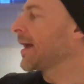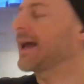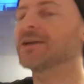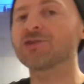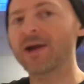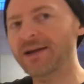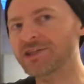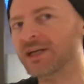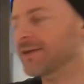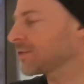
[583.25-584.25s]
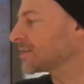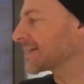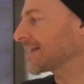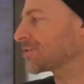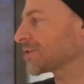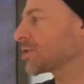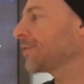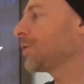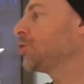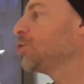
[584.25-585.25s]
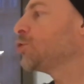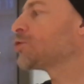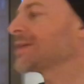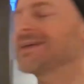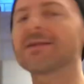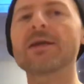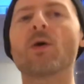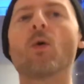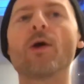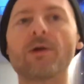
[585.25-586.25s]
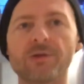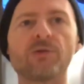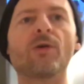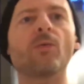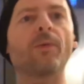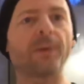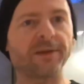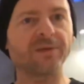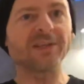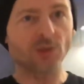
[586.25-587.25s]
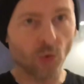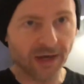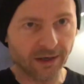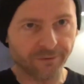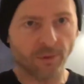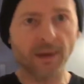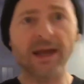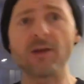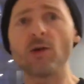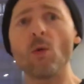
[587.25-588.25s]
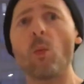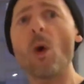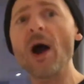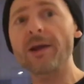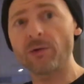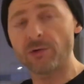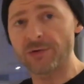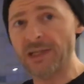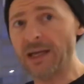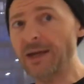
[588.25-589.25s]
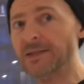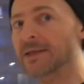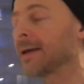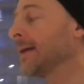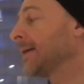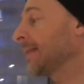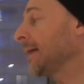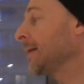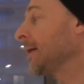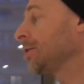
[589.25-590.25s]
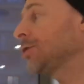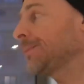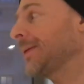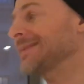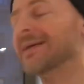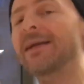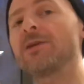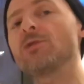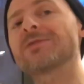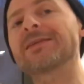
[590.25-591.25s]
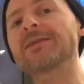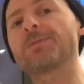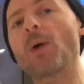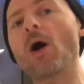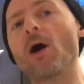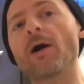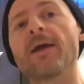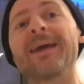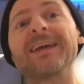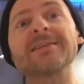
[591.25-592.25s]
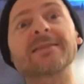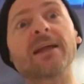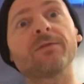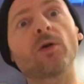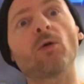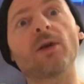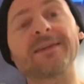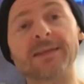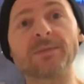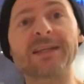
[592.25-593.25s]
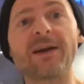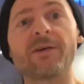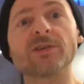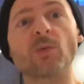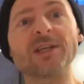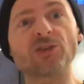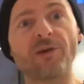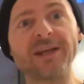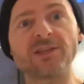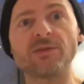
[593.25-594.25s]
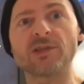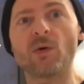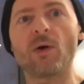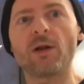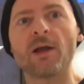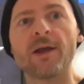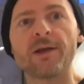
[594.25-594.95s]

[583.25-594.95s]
and your energy levels, etc. So if you're using the oil, you know what benefits you're getting from it, and you know why you're using it, then you could basically use this bar instead of the oil in some scenarios where it's tricky to use the oil.